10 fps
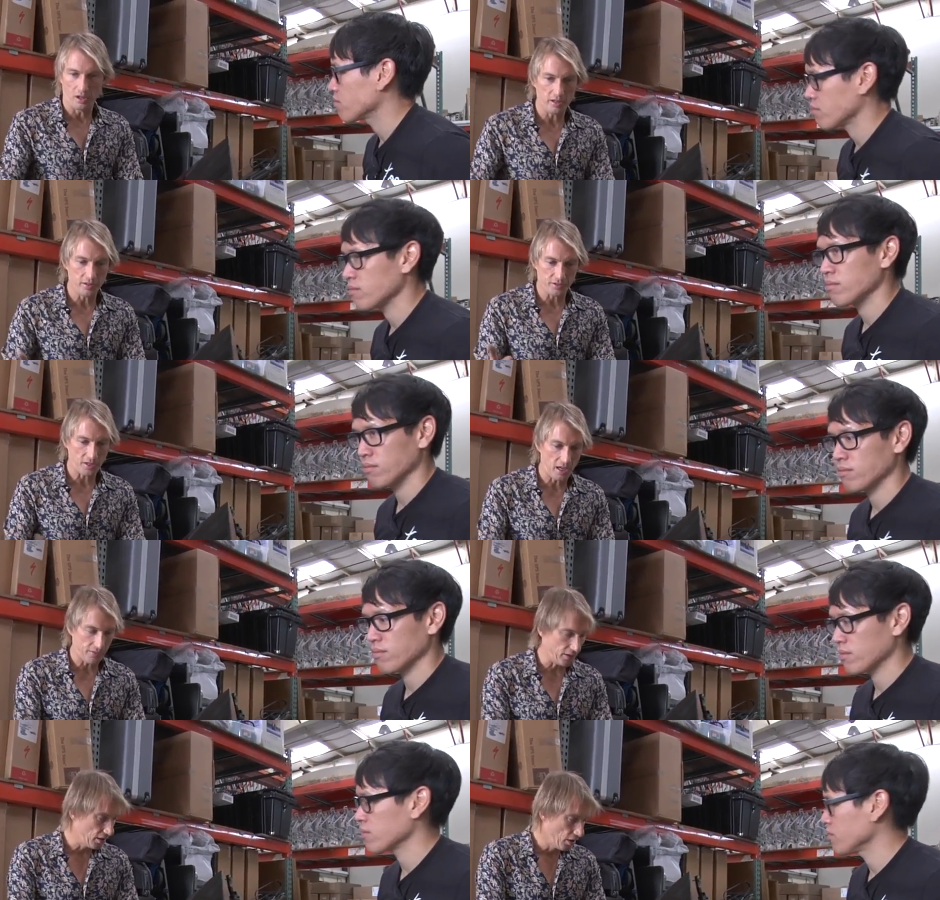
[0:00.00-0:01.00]
Speaker 1: on either side
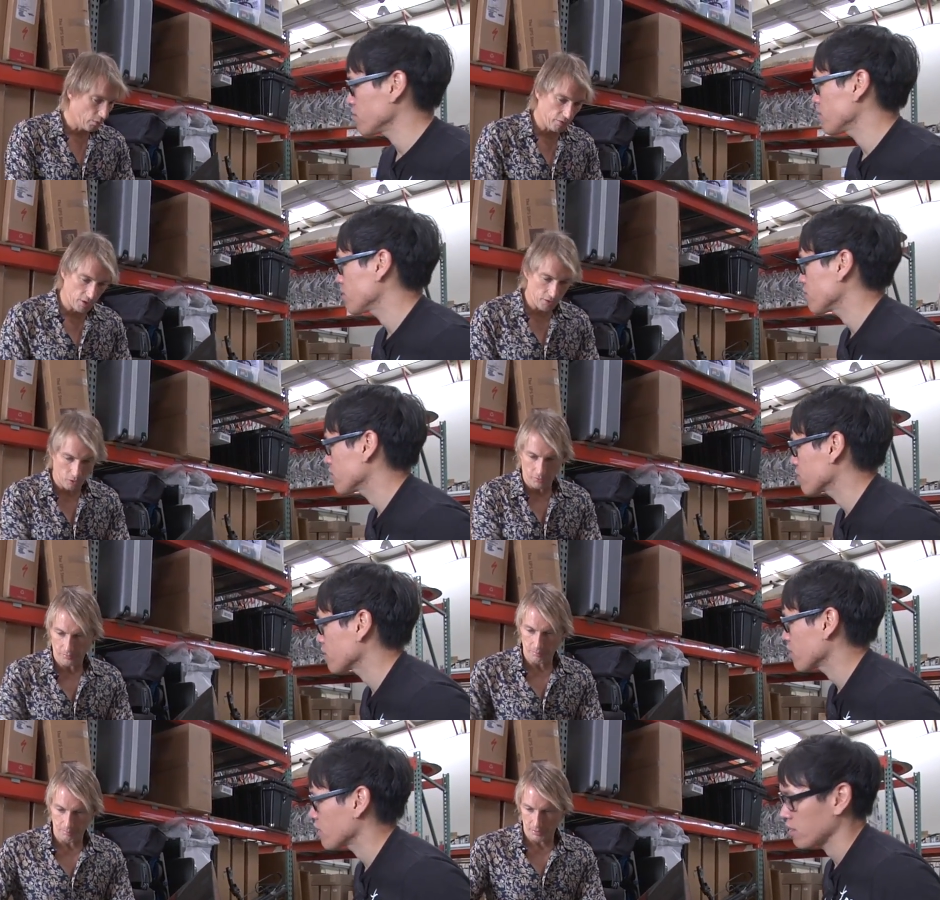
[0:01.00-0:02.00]
of it. We run the whole,
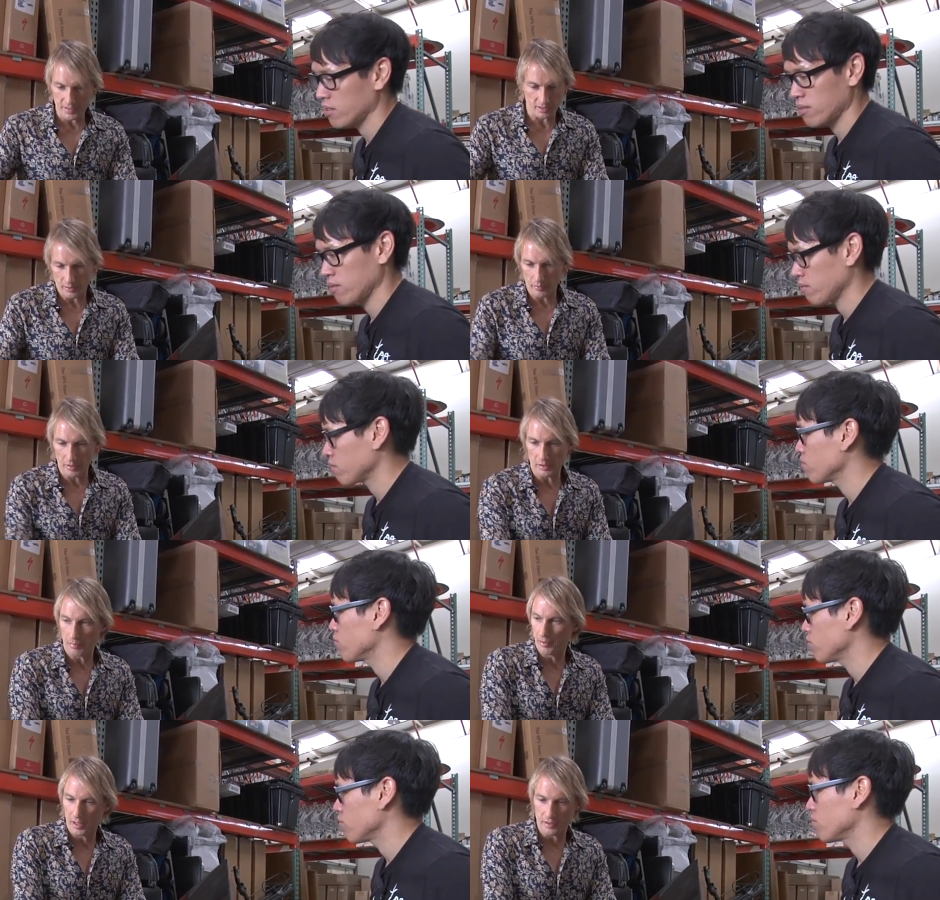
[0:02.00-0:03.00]
basically we run
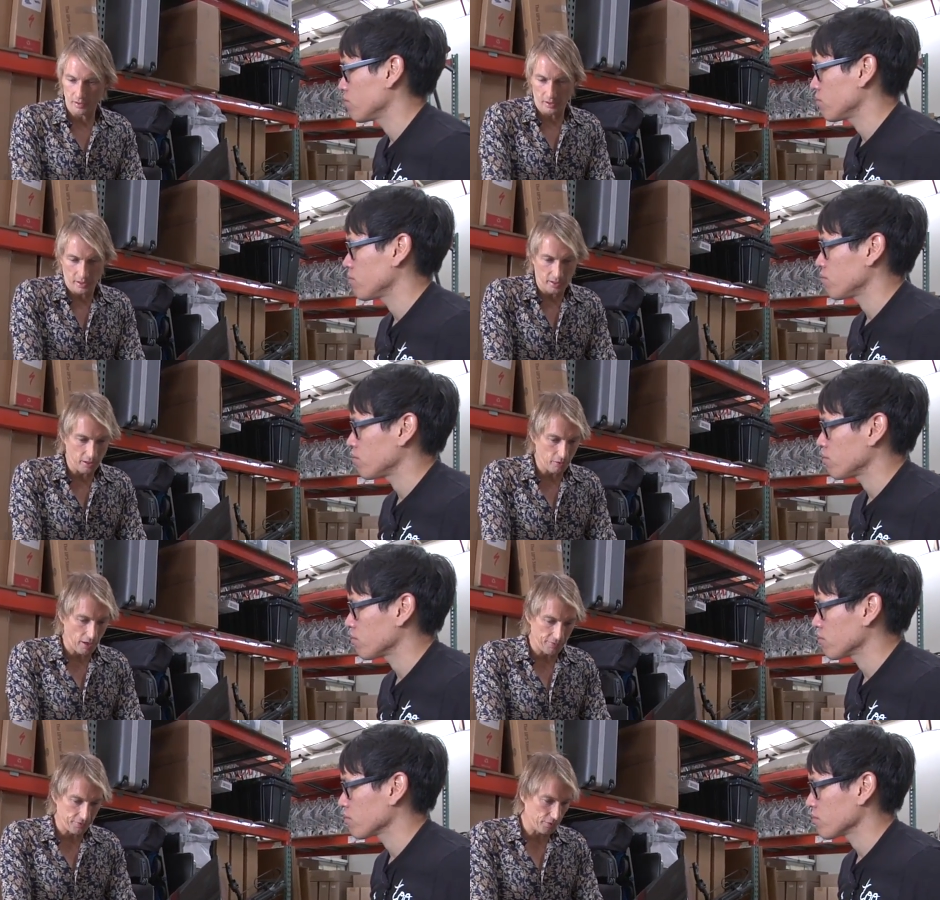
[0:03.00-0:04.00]
the, the
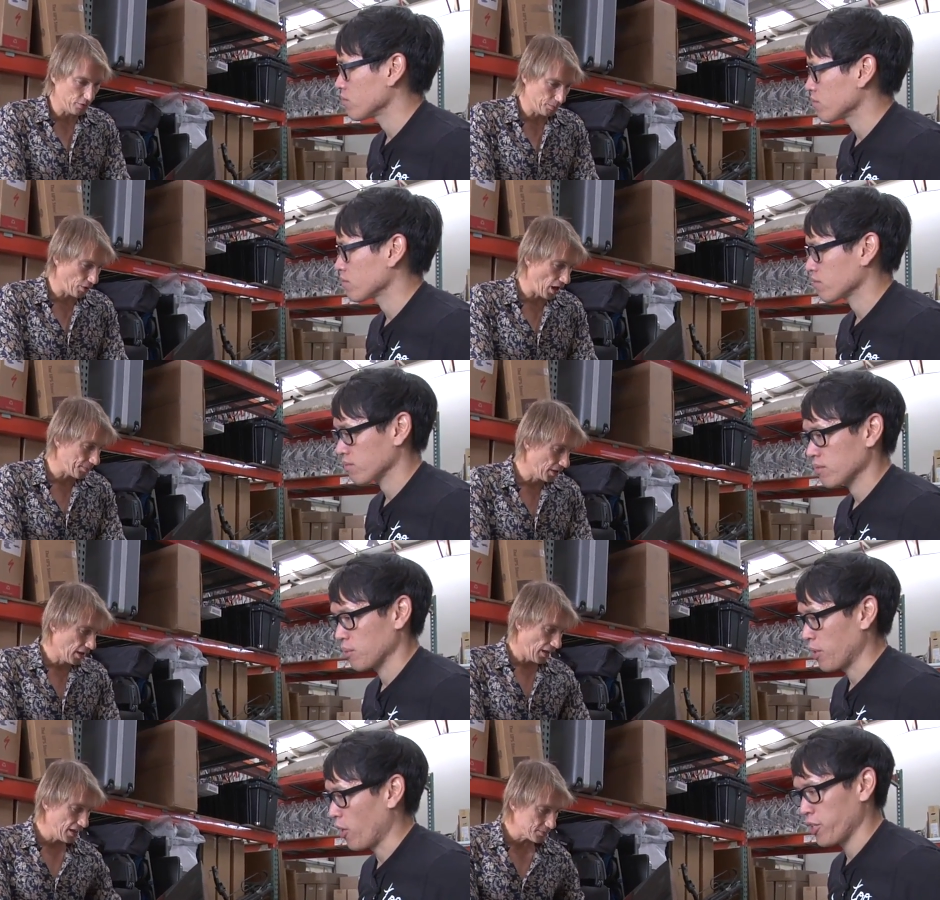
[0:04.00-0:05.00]
aircraft through the prop.
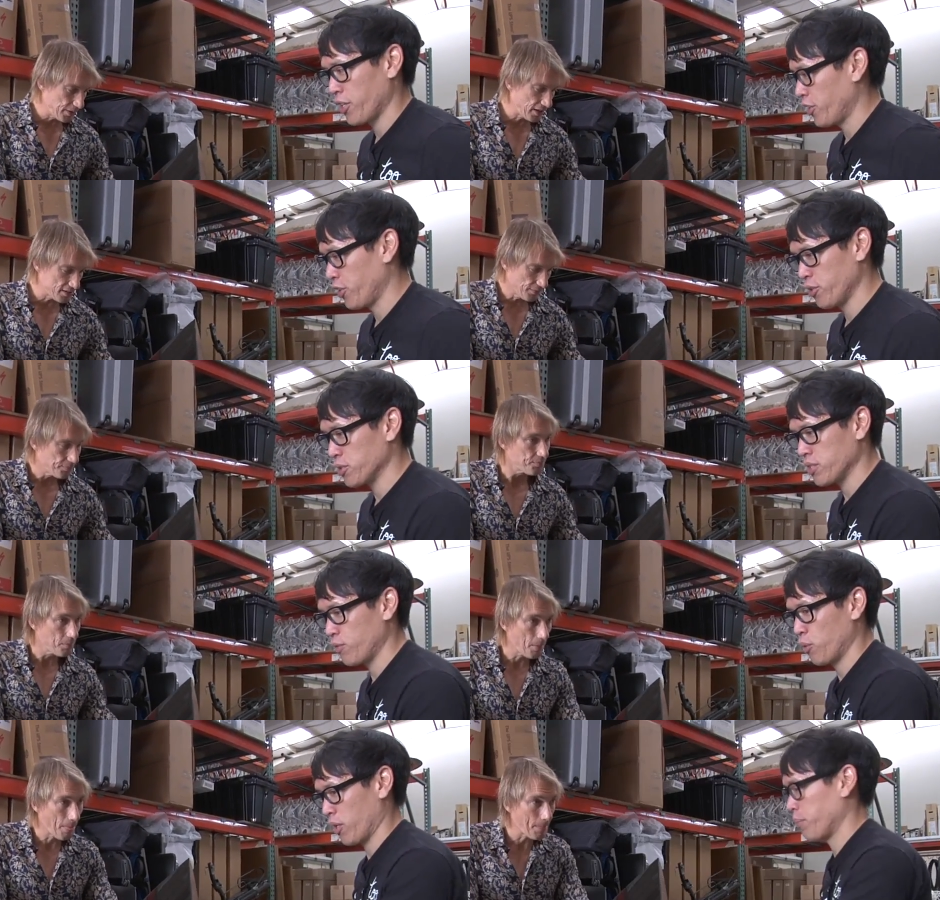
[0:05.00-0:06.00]
Right. And All you need to do is if
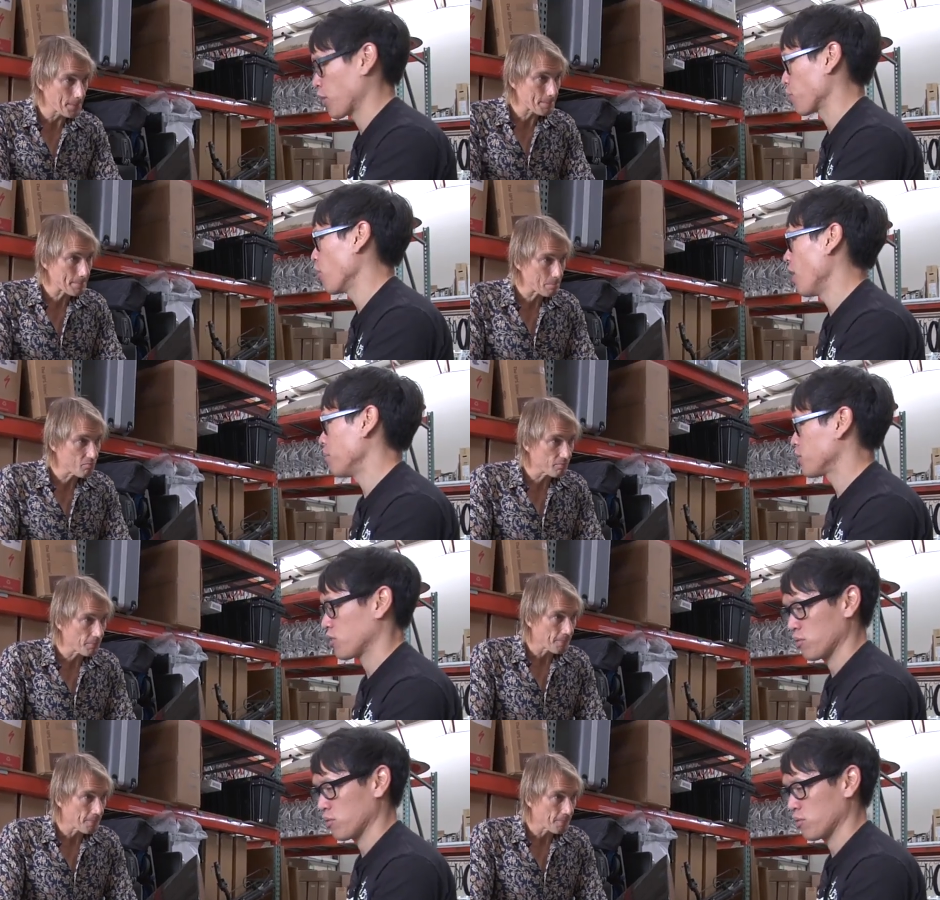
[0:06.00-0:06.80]
you want a bigger prop,